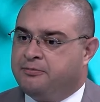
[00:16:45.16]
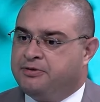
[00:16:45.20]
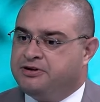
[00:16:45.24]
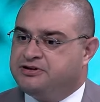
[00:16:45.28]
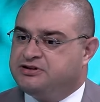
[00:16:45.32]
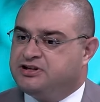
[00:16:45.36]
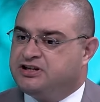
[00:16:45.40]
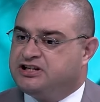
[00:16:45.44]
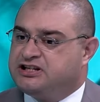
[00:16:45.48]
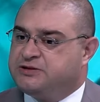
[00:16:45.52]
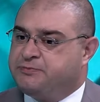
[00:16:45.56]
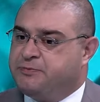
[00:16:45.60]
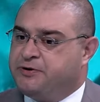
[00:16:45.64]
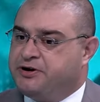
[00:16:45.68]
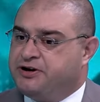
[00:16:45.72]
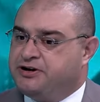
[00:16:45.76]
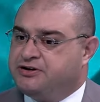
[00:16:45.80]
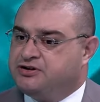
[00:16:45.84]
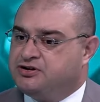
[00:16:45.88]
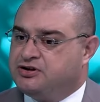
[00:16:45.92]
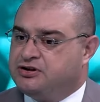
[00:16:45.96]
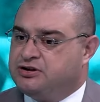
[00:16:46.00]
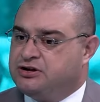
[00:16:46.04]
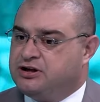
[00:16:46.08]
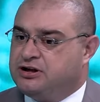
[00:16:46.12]
his
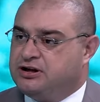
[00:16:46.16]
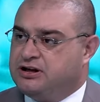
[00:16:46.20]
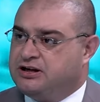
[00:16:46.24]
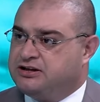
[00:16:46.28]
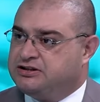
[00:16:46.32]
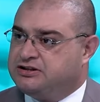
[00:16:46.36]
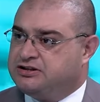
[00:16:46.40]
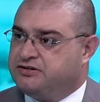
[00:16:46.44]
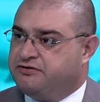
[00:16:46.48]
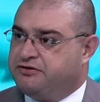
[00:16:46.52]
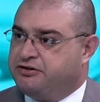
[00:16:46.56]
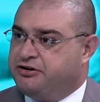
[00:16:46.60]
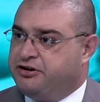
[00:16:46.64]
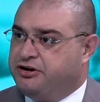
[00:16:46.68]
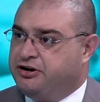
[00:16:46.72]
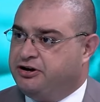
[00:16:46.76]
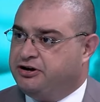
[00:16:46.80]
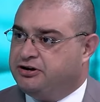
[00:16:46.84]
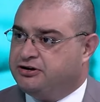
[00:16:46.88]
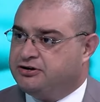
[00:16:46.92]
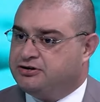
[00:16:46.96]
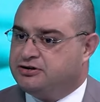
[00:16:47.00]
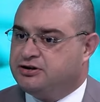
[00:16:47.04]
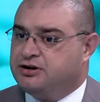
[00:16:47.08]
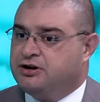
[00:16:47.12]
experience in the last 7
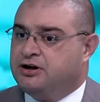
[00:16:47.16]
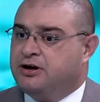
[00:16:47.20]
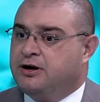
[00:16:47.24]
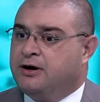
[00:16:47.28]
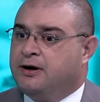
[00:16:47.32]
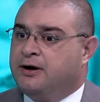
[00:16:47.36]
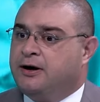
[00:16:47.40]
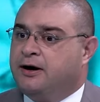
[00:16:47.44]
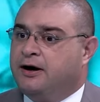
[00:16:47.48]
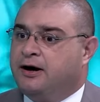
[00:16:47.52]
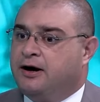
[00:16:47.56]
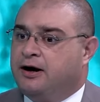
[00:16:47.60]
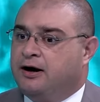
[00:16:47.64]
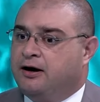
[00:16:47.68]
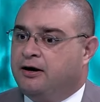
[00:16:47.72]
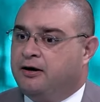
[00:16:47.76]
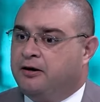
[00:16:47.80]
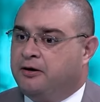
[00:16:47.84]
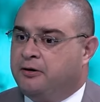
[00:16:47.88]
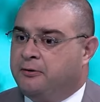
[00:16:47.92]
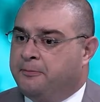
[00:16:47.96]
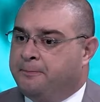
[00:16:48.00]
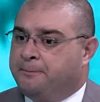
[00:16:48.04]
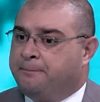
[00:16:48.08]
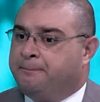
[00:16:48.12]
years
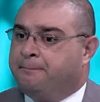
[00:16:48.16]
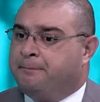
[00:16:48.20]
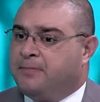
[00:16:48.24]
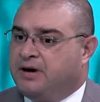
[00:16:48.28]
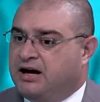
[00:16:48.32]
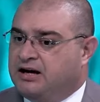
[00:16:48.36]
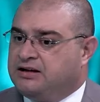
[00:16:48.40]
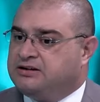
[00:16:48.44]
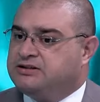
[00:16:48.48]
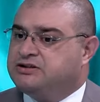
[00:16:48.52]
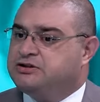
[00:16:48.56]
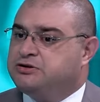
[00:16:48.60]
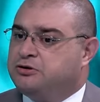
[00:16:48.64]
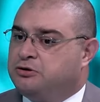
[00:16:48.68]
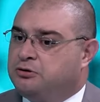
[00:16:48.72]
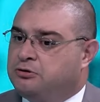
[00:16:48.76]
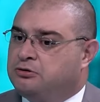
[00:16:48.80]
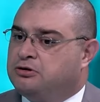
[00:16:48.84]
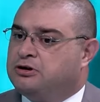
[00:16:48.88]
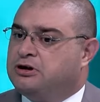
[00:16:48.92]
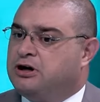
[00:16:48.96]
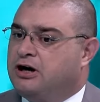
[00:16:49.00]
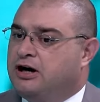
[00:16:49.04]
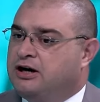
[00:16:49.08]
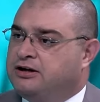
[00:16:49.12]

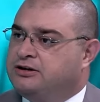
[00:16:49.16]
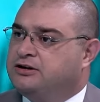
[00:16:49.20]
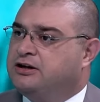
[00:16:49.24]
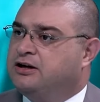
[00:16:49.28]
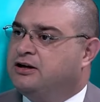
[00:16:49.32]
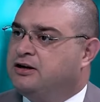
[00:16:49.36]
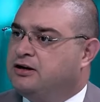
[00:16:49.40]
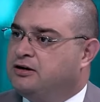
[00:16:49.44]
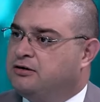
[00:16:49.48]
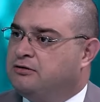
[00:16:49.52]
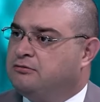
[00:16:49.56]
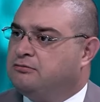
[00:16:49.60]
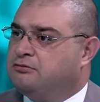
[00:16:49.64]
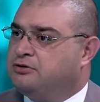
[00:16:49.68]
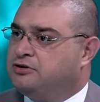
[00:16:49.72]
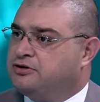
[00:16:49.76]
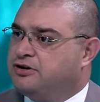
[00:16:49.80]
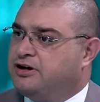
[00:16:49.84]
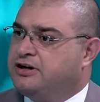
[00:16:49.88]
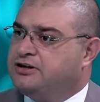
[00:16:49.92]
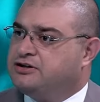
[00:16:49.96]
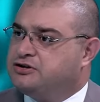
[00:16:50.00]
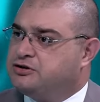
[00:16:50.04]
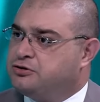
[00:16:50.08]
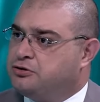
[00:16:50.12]
also kind of
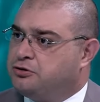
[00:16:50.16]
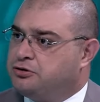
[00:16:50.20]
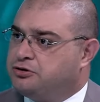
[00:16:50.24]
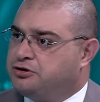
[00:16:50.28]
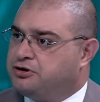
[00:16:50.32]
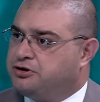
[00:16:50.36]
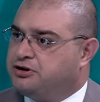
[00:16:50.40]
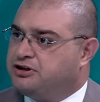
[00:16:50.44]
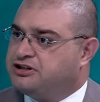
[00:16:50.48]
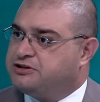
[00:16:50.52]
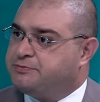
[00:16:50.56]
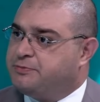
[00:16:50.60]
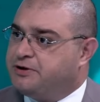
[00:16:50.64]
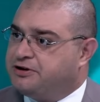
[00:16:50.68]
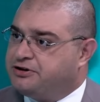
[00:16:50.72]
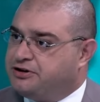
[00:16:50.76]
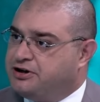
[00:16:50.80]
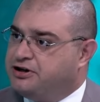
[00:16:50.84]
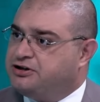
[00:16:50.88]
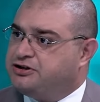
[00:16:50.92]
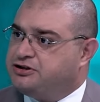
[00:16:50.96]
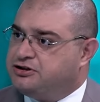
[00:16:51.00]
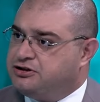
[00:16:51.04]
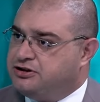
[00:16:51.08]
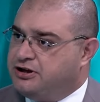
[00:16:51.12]
creates certain
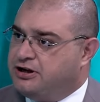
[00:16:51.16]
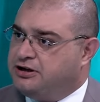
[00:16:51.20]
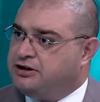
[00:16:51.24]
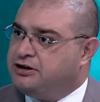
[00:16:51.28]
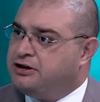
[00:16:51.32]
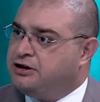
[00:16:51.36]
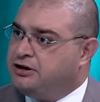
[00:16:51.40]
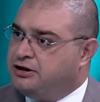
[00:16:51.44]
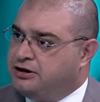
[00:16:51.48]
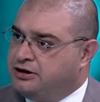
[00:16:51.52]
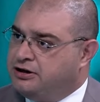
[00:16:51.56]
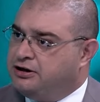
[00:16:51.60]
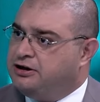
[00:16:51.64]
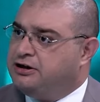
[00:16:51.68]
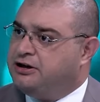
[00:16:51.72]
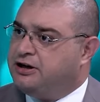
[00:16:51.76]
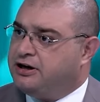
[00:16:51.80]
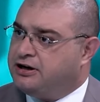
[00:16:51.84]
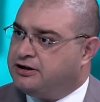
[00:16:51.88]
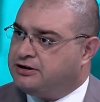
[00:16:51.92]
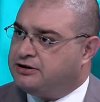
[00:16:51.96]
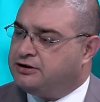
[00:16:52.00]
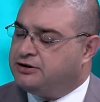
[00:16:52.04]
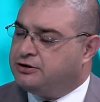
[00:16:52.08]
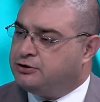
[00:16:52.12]
expectation that he
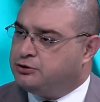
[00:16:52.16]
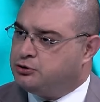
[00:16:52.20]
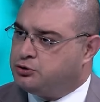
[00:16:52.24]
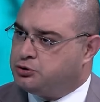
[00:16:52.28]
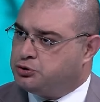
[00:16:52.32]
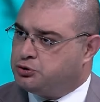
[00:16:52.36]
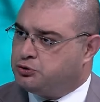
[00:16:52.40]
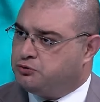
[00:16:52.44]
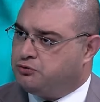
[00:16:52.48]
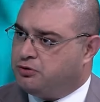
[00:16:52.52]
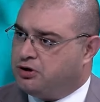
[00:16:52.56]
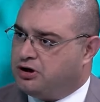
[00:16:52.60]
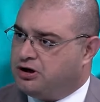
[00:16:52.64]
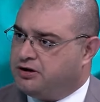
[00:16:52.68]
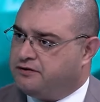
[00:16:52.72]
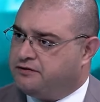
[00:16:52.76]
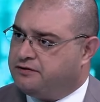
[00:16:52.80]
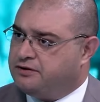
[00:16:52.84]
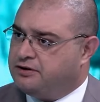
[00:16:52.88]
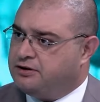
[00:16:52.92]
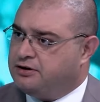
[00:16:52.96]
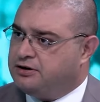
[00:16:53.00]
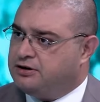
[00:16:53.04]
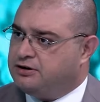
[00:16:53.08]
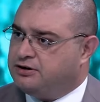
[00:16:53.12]
can
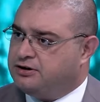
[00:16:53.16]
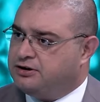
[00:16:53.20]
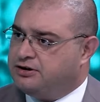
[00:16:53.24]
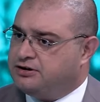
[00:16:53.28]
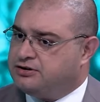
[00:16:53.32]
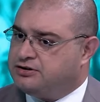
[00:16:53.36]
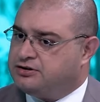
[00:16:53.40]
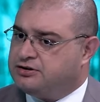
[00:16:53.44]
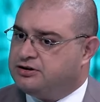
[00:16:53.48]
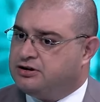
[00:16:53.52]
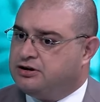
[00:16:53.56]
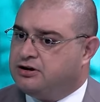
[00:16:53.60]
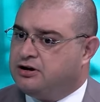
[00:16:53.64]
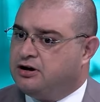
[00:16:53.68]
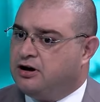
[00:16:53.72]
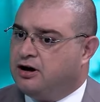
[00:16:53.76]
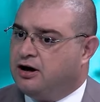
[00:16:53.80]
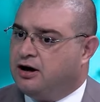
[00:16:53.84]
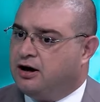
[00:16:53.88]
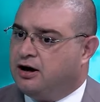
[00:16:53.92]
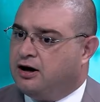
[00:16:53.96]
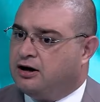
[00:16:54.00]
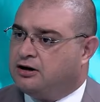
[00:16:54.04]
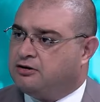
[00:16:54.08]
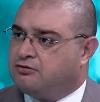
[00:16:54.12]
survive this
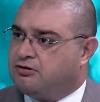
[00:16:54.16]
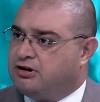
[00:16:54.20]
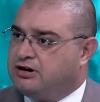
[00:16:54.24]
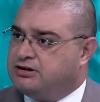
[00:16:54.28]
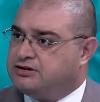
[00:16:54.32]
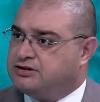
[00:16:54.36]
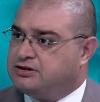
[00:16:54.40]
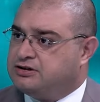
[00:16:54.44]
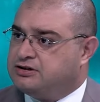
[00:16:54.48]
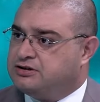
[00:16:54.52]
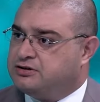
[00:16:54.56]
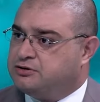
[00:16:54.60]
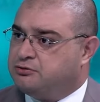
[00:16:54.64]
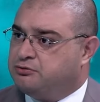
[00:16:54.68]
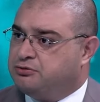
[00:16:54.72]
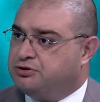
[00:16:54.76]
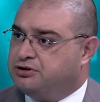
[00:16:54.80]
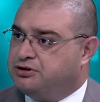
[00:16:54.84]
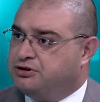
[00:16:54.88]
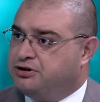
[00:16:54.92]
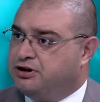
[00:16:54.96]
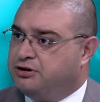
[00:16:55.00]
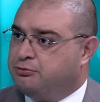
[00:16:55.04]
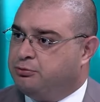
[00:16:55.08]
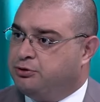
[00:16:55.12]
crisis
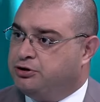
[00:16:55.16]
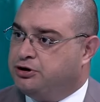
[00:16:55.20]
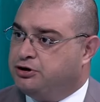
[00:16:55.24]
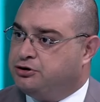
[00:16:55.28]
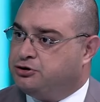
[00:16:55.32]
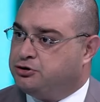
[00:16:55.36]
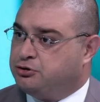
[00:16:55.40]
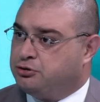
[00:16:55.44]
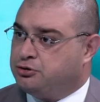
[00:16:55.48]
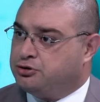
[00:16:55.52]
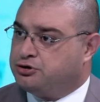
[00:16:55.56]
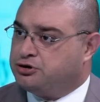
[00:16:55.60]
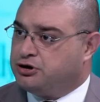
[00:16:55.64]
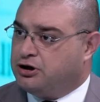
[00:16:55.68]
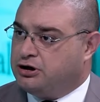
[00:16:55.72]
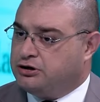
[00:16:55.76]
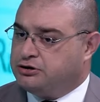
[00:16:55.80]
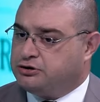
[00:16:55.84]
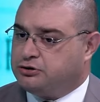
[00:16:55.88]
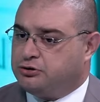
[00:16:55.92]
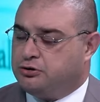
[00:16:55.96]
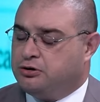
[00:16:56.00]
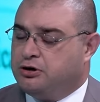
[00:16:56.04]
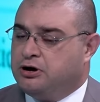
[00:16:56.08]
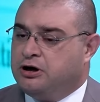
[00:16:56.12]
with the church
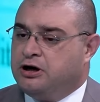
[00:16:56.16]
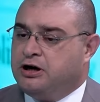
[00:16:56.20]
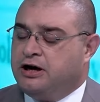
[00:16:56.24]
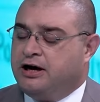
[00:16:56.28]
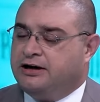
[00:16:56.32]
also.